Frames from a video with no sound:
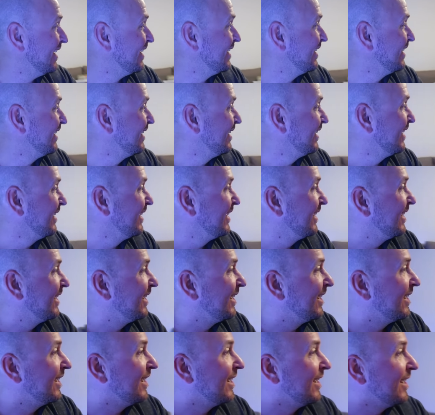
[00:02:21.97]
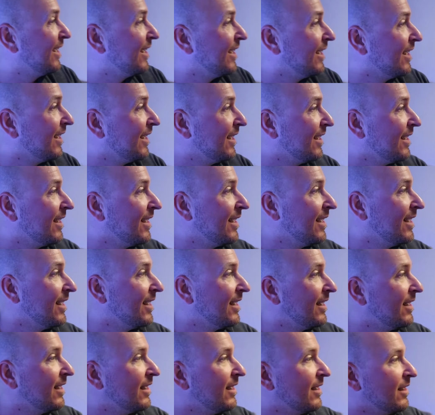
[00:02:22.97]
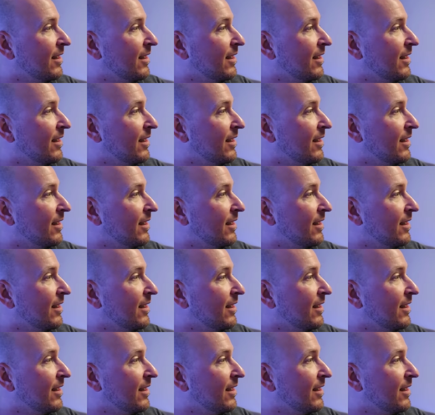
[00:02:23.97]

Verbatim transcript: I need to apologize to everybody.